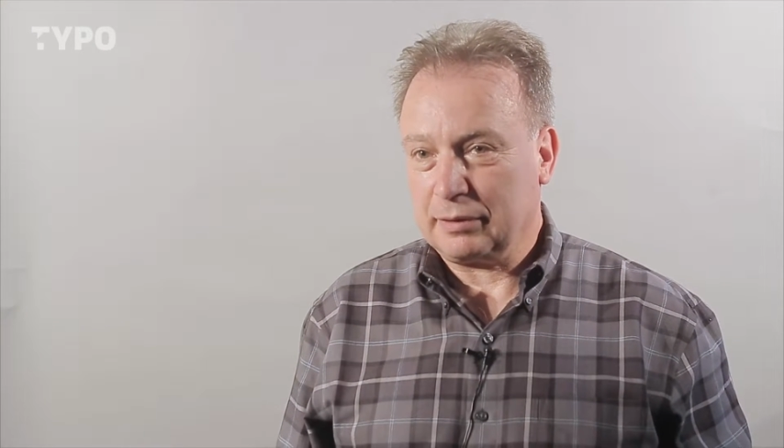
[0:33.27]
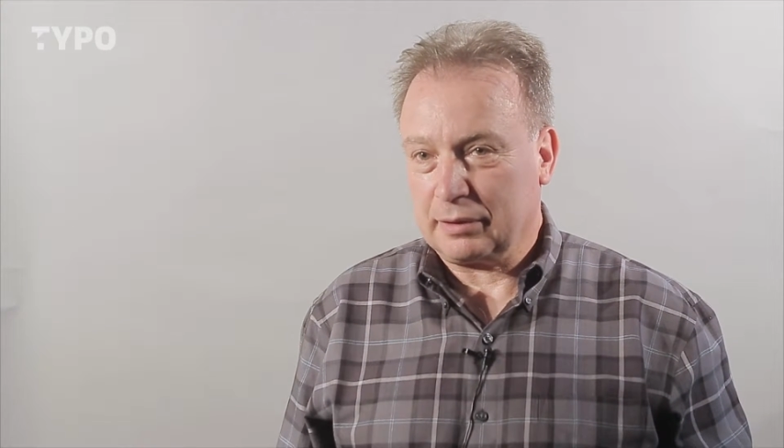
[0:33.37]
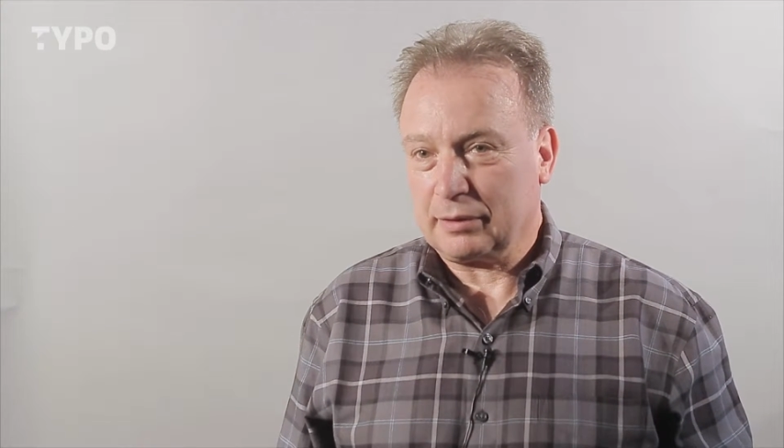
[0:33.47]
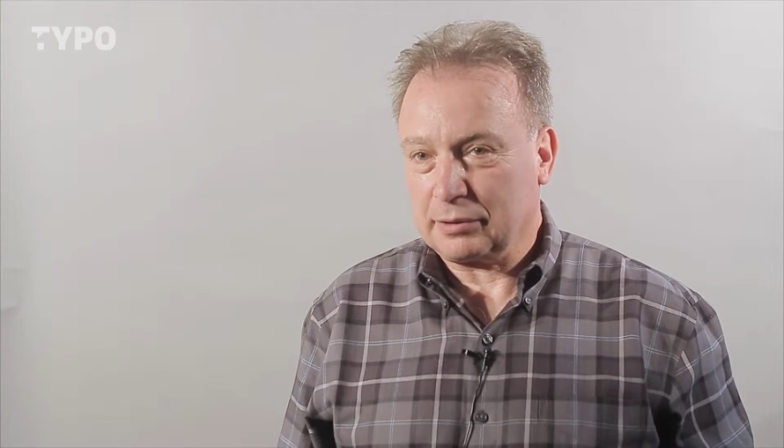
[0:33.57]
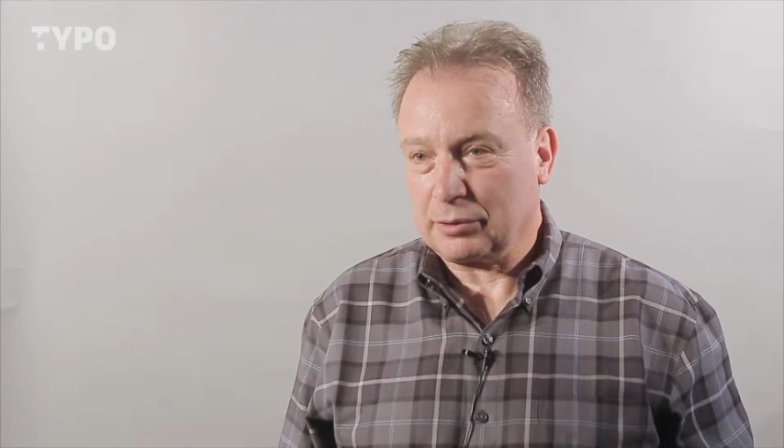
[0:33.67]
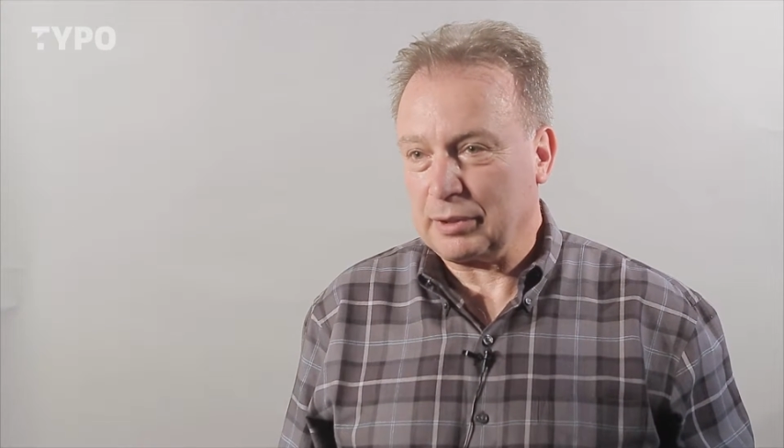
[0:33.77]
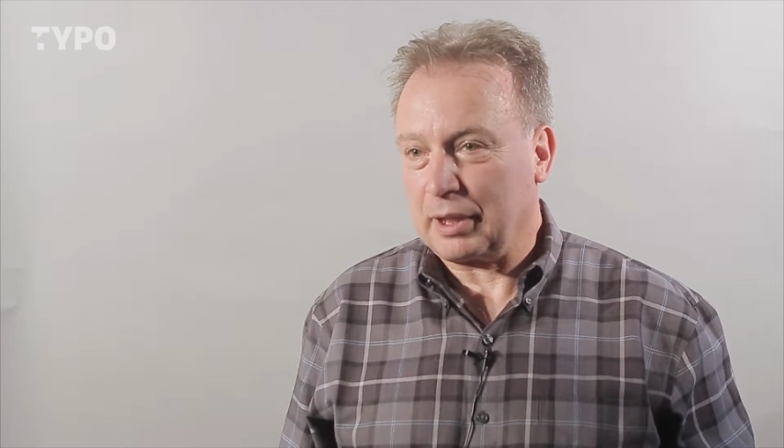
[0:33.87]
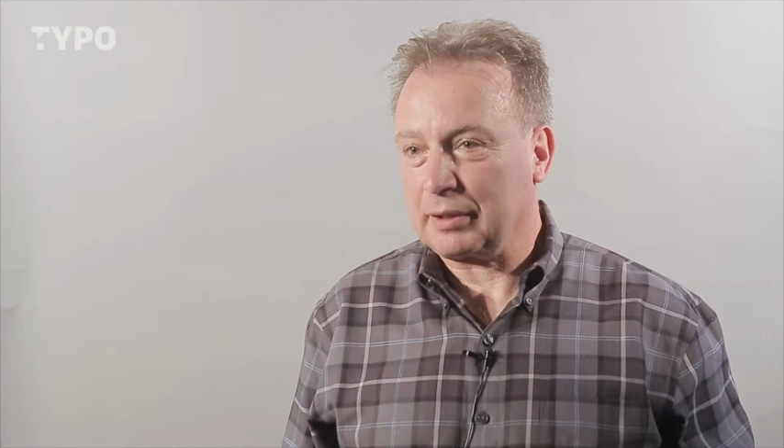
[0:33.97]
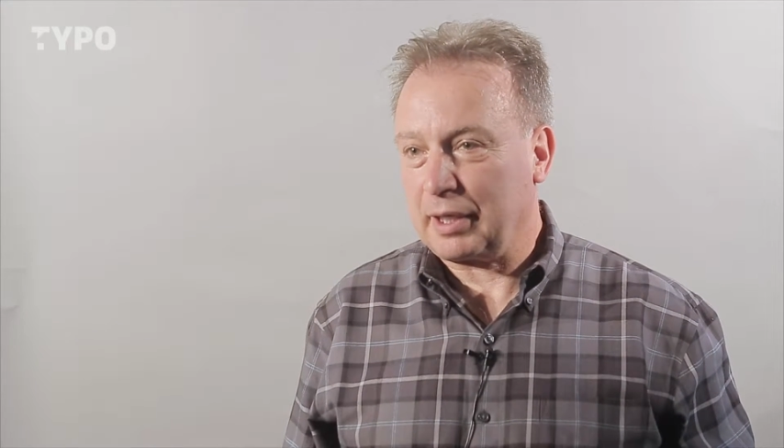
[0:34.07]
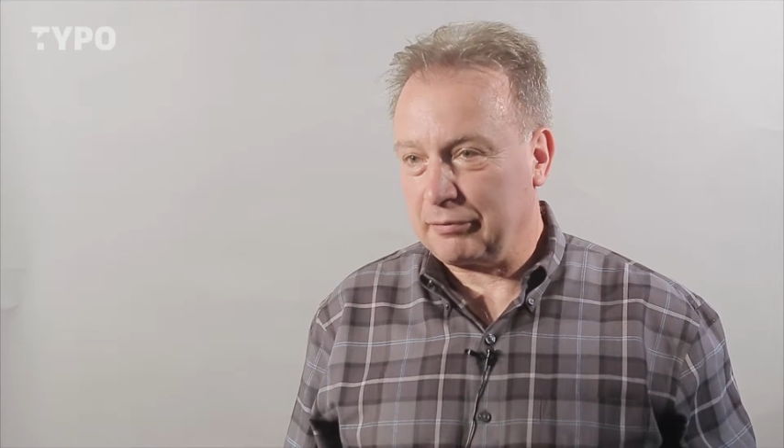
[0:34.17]
uh, so
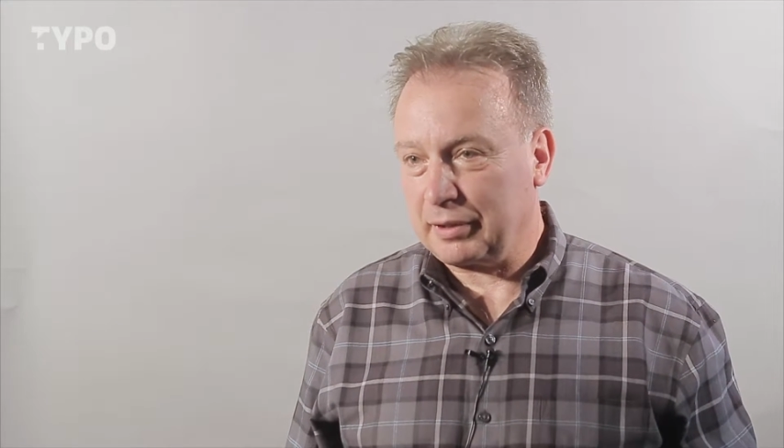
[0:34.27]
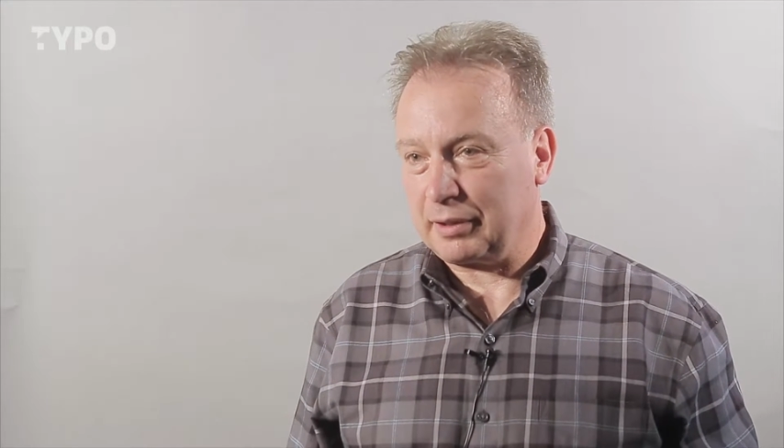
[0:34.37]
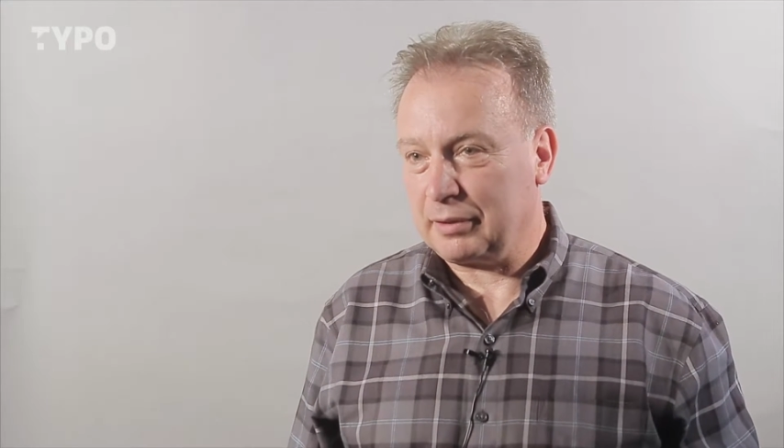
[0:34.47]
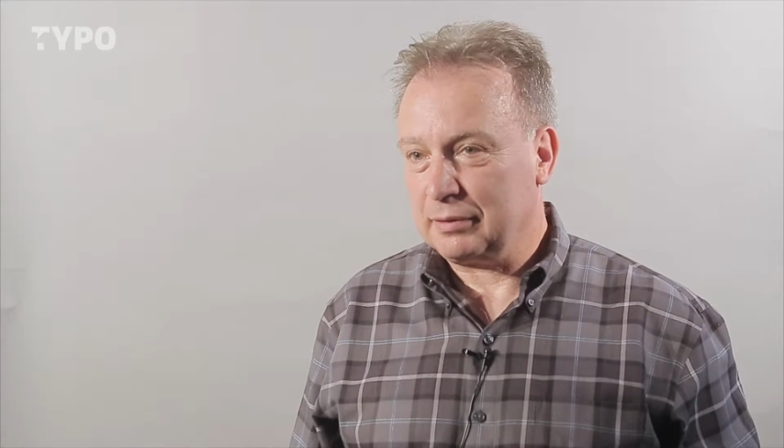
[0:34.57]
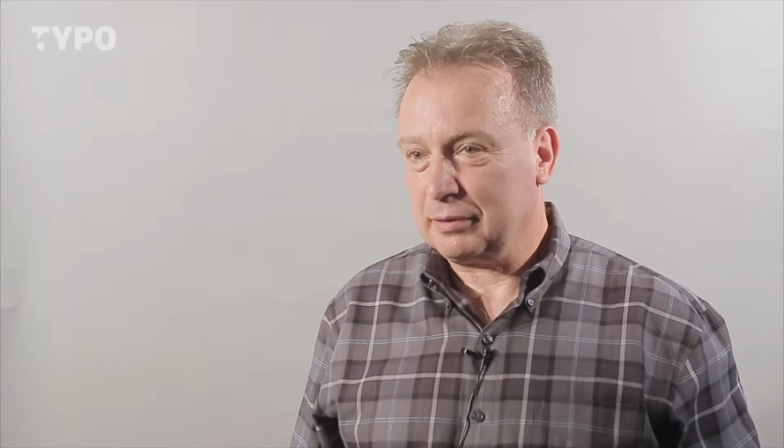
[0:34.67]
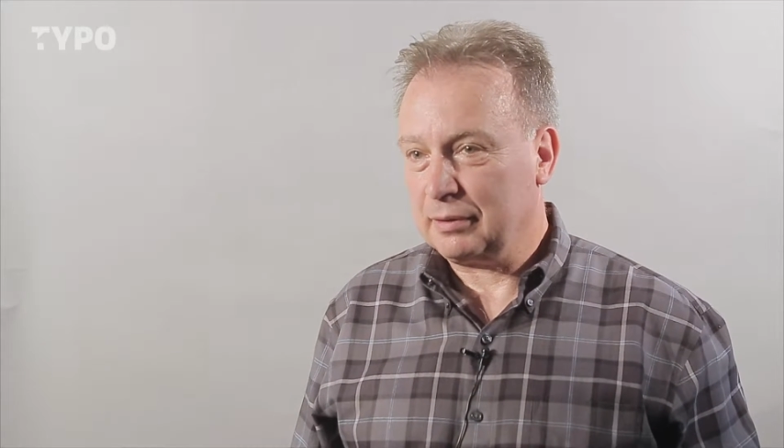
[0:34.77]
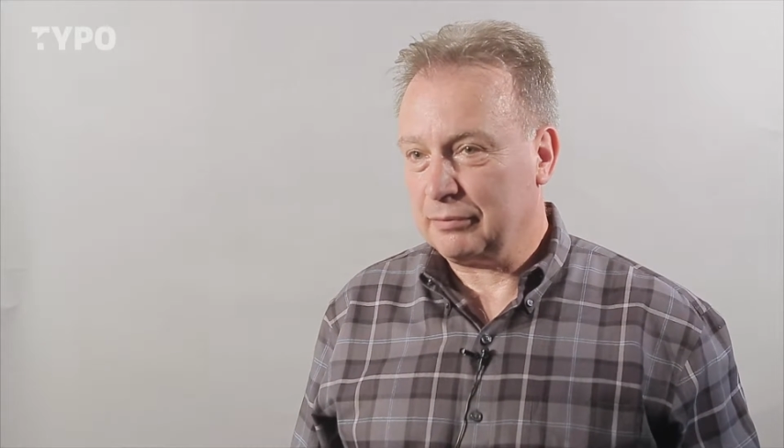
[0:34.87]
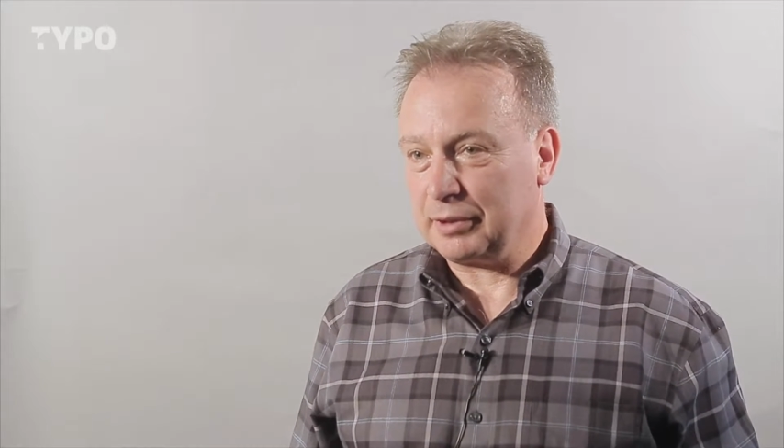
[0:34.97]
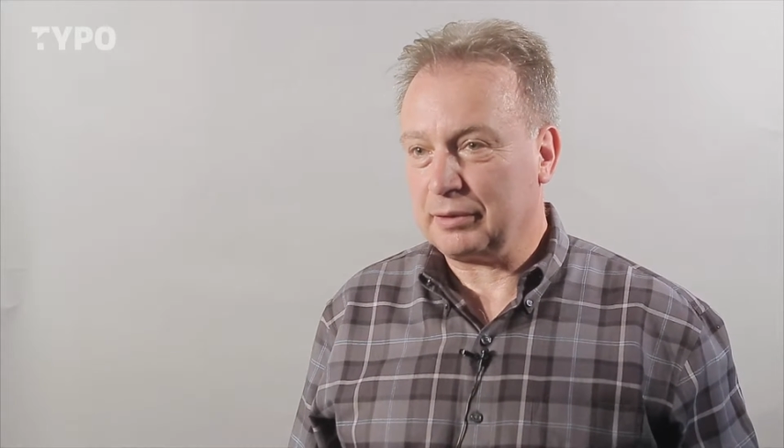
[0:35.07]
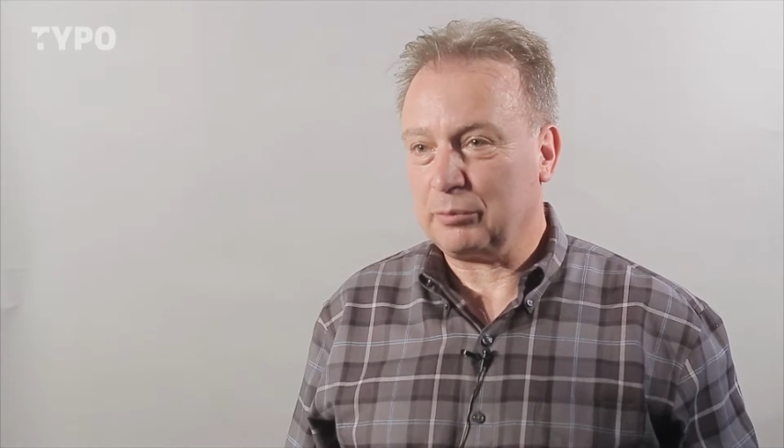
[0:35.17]
that every
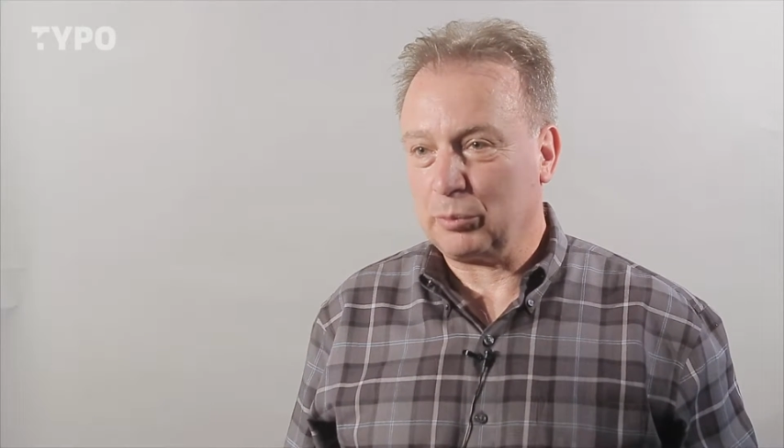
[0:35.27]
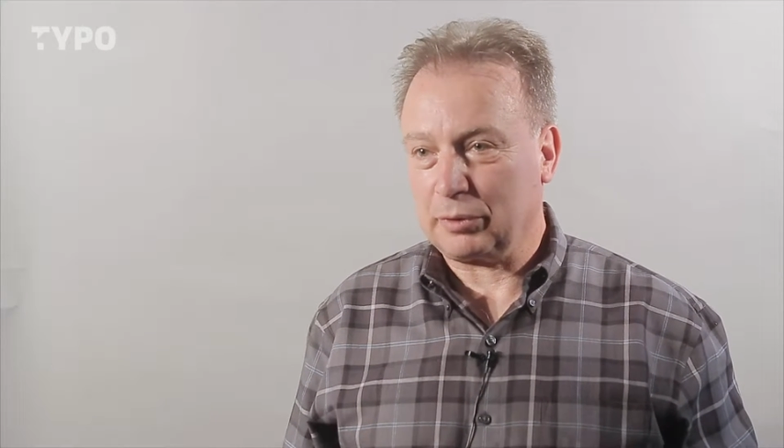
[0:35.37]
written